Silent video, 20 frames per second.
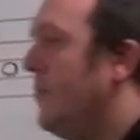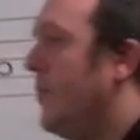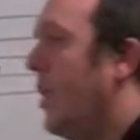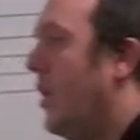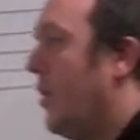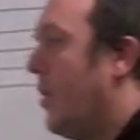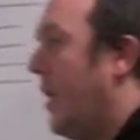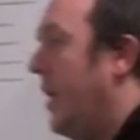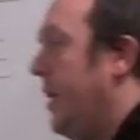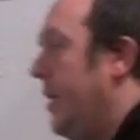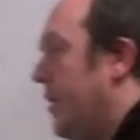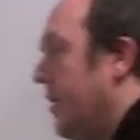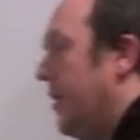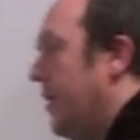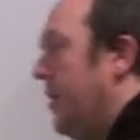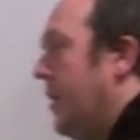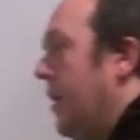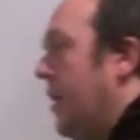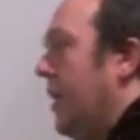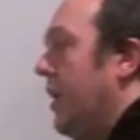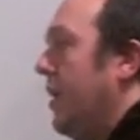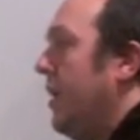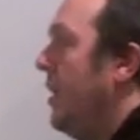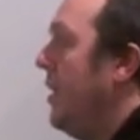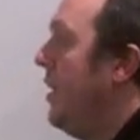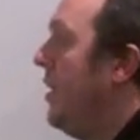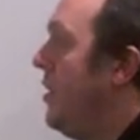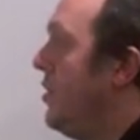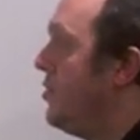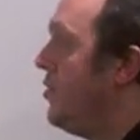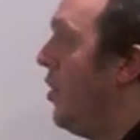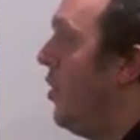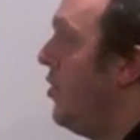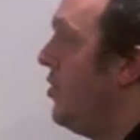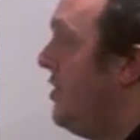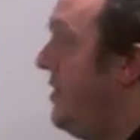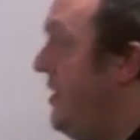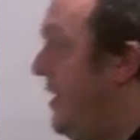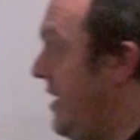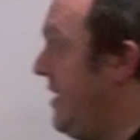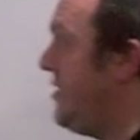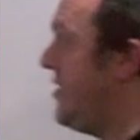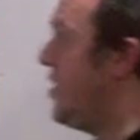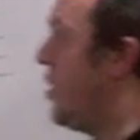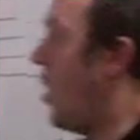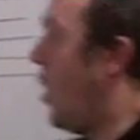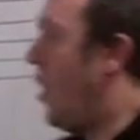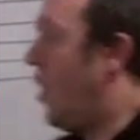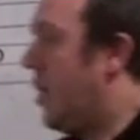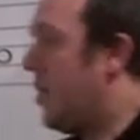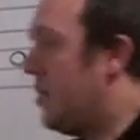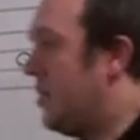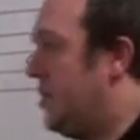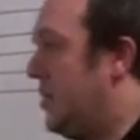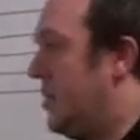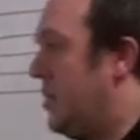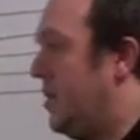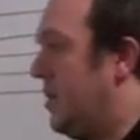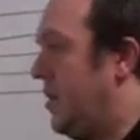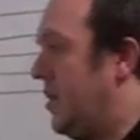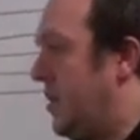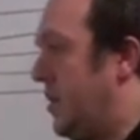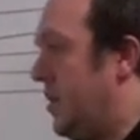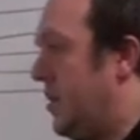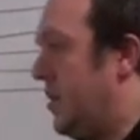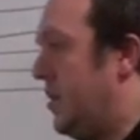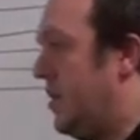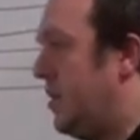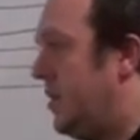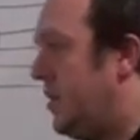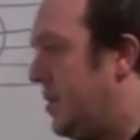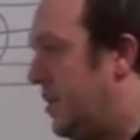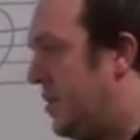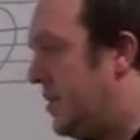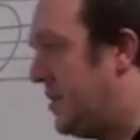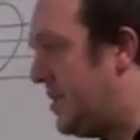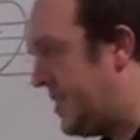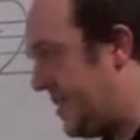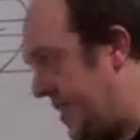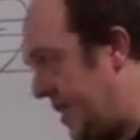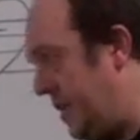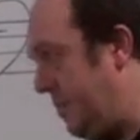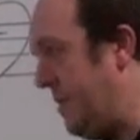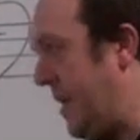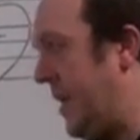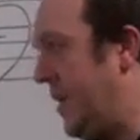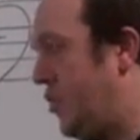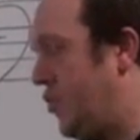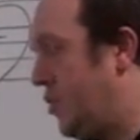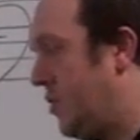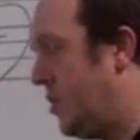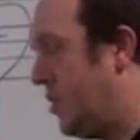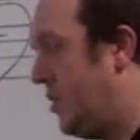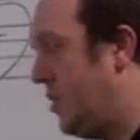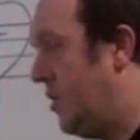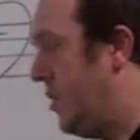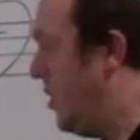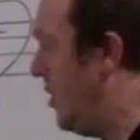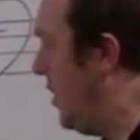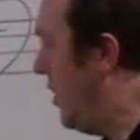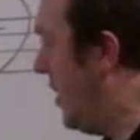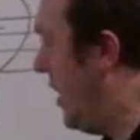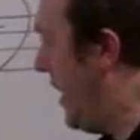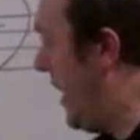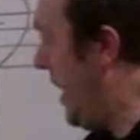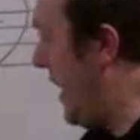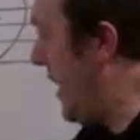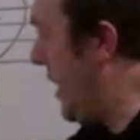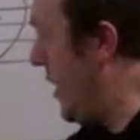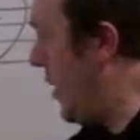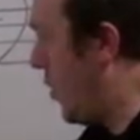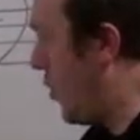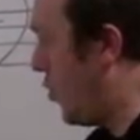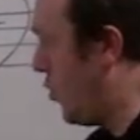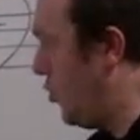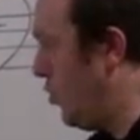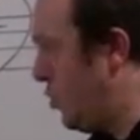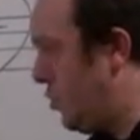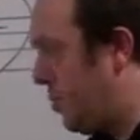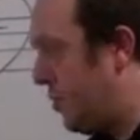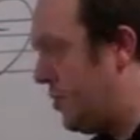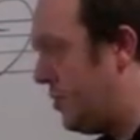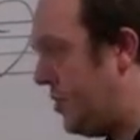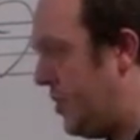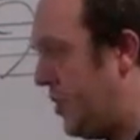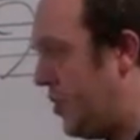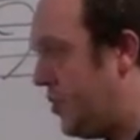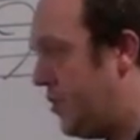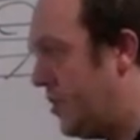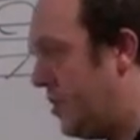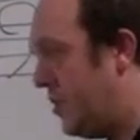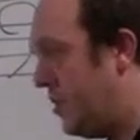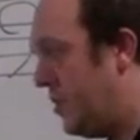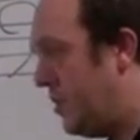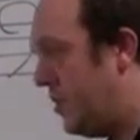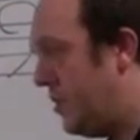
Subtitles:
Right? Yeah. So this chord, C major, in root position,